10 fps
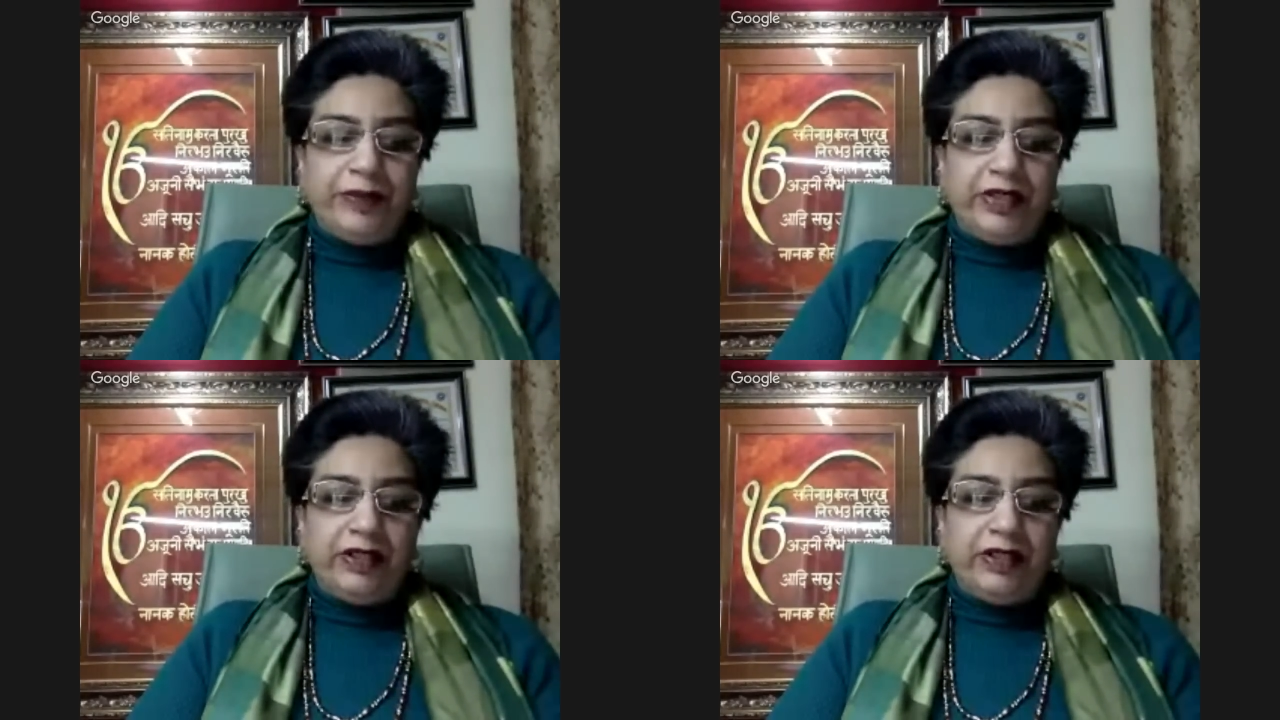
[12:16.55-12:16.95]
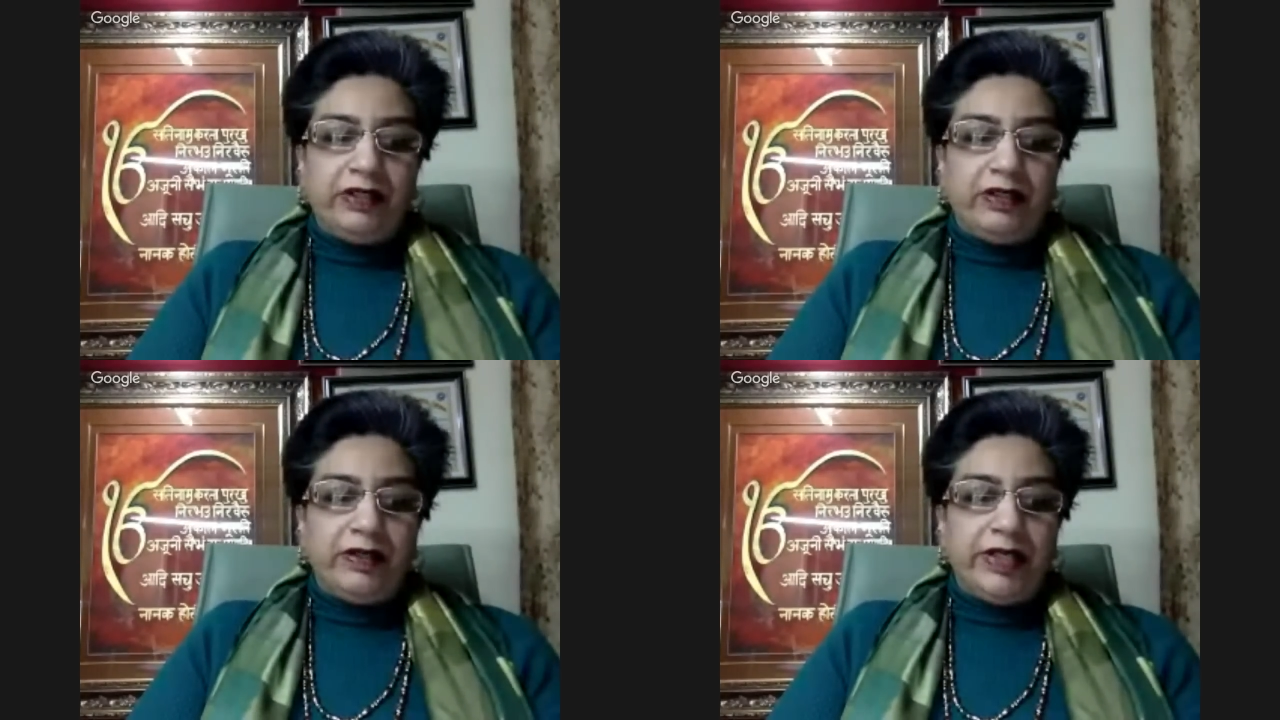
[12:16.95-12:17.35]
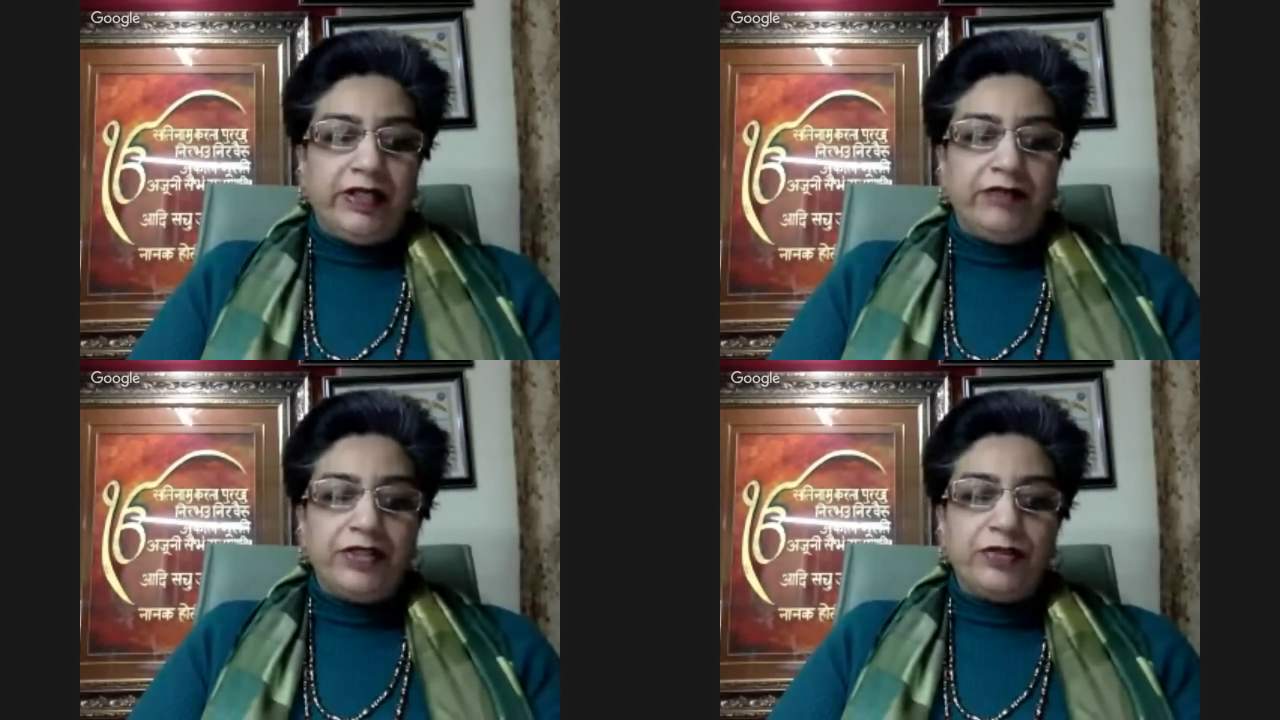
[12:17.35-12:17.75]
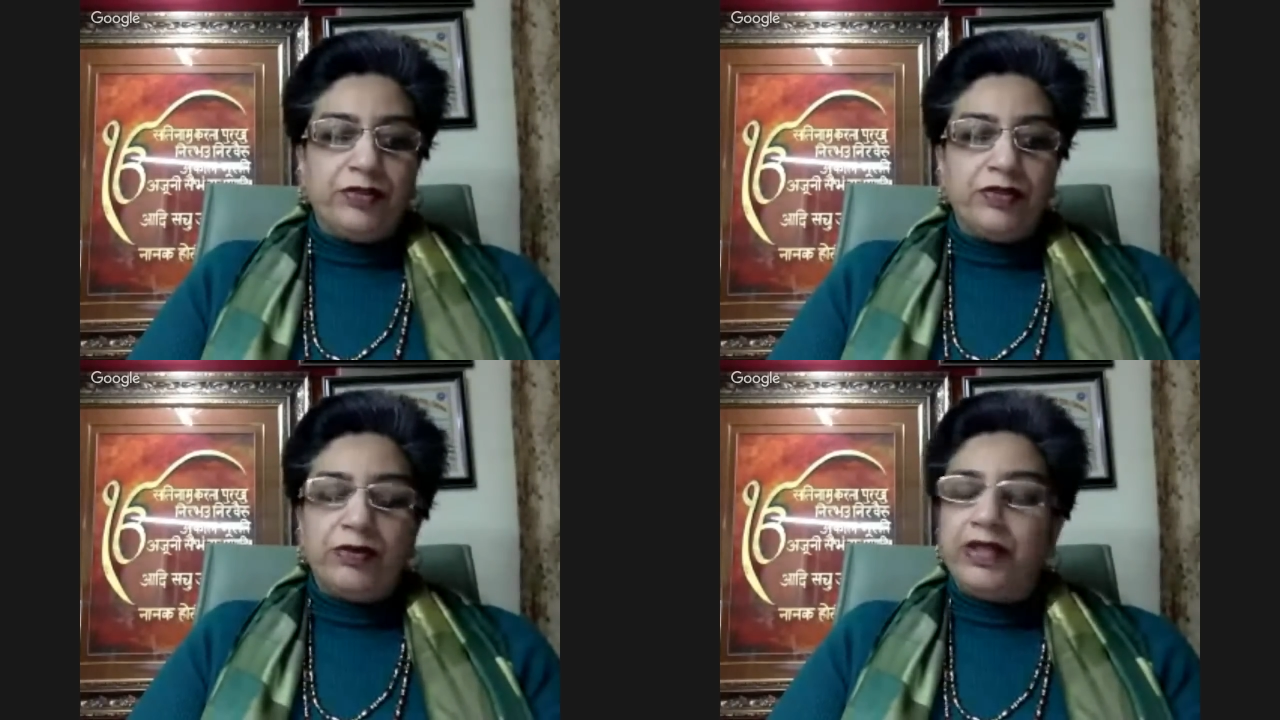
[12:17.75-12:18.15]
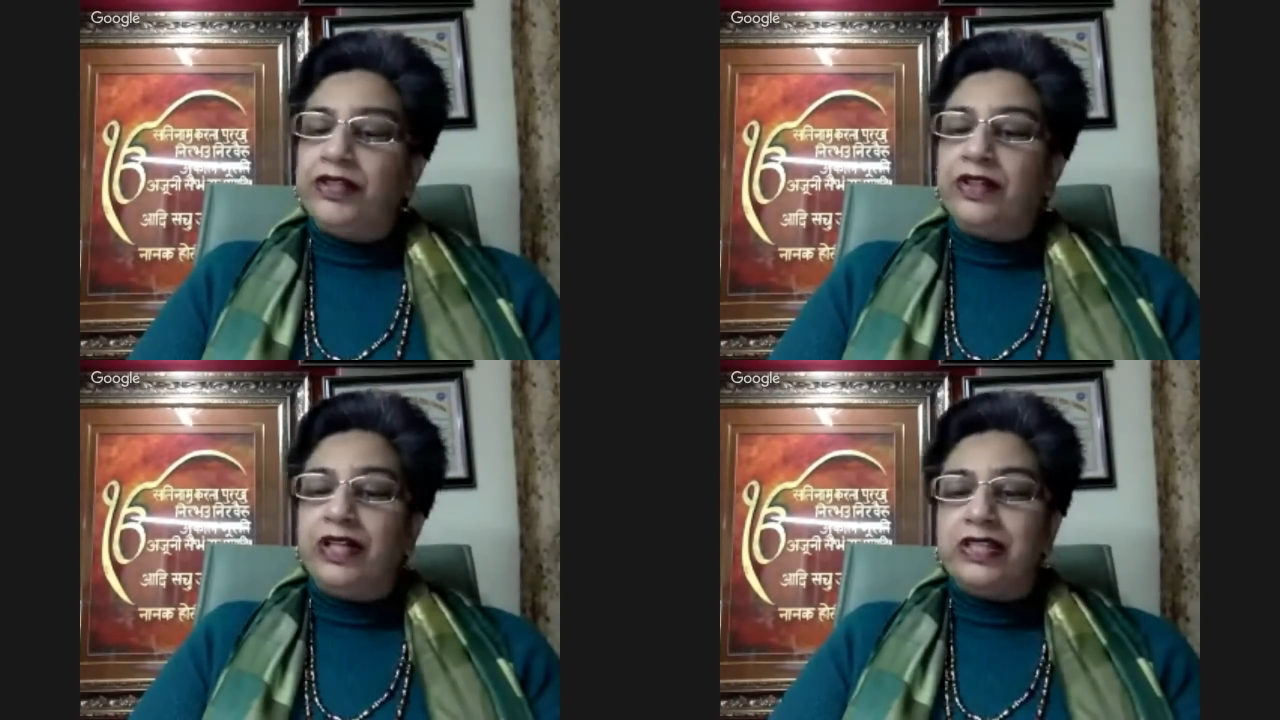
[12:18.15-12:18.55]
there are individuals who are in
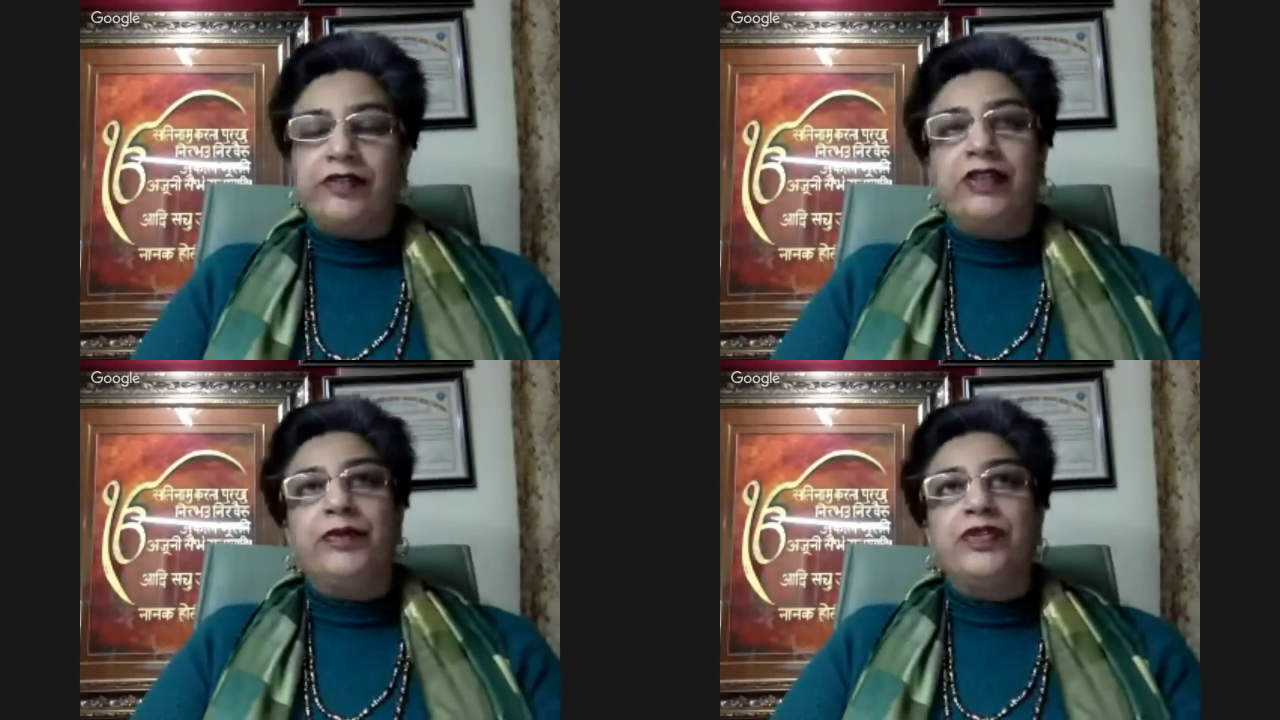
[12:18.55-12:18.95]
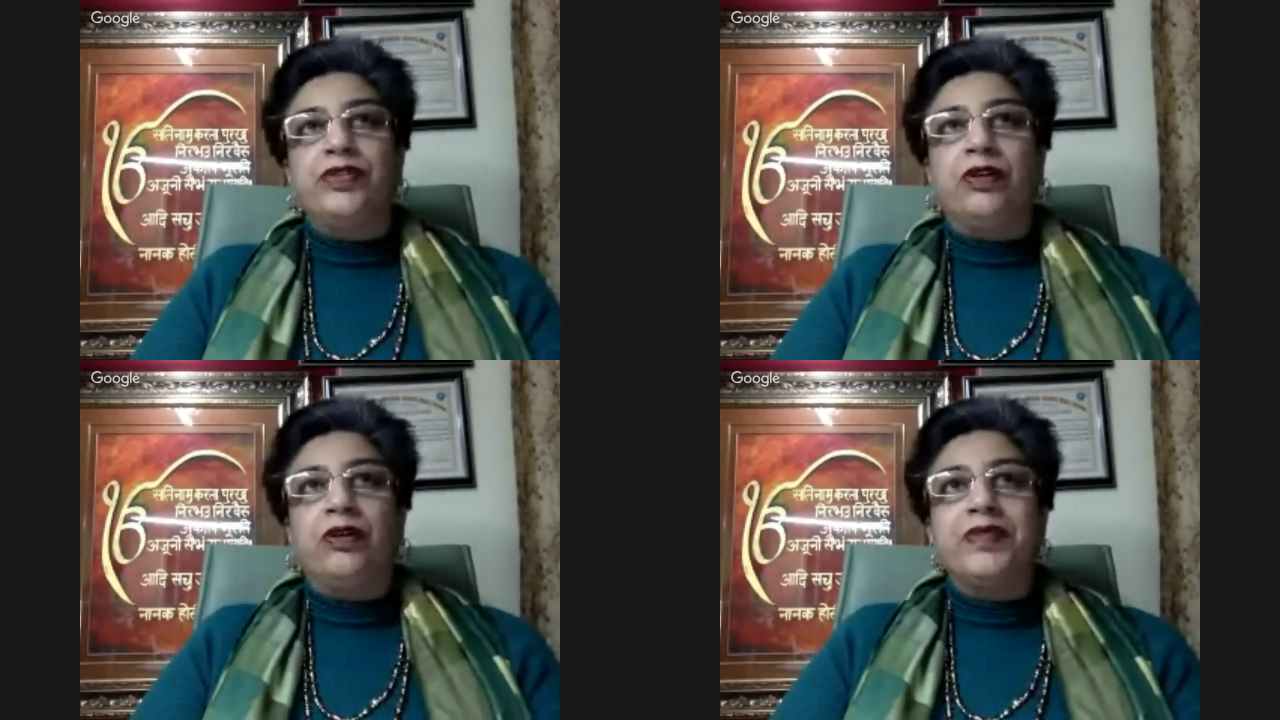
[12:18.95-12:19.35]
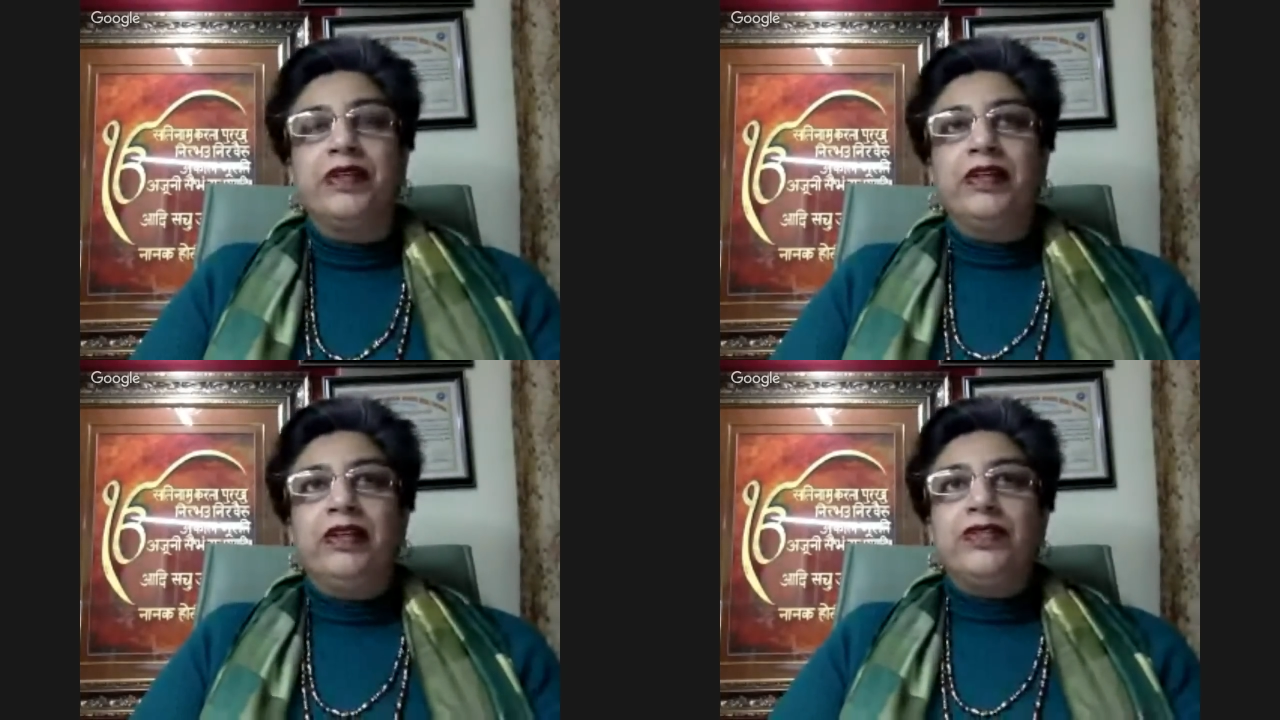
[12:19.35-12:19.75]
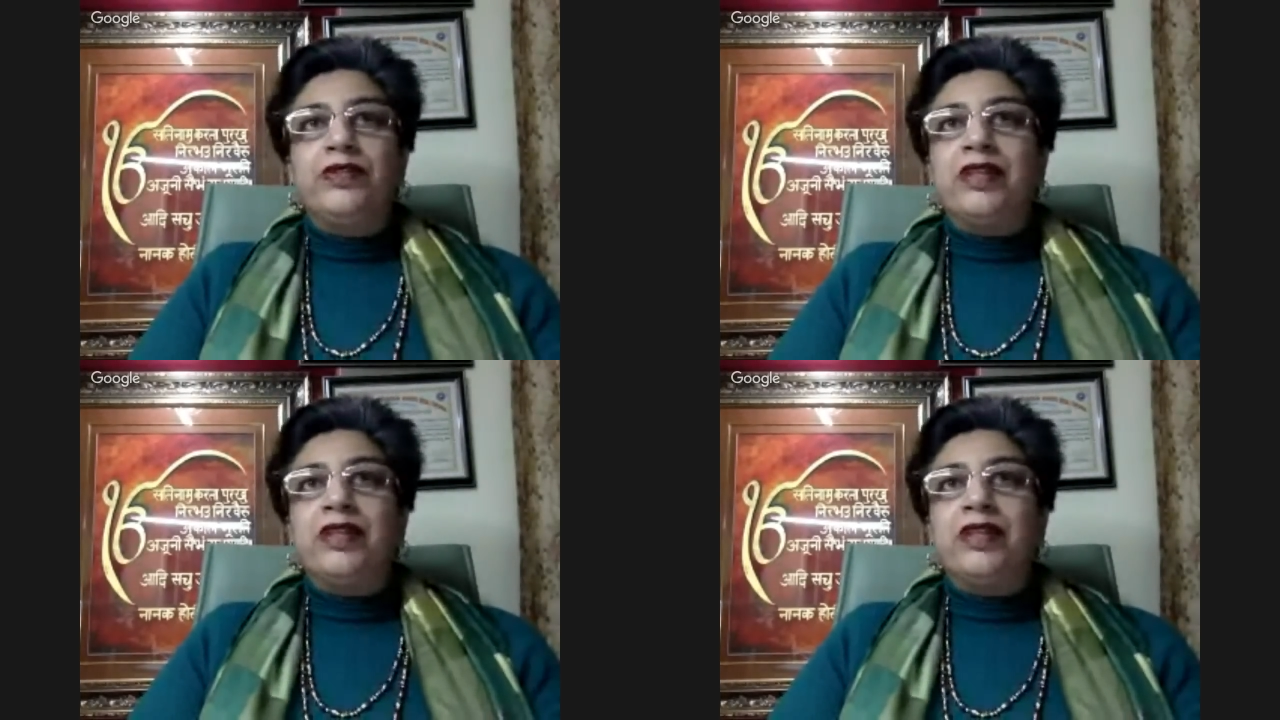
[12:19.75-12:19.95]
transferable jobs. So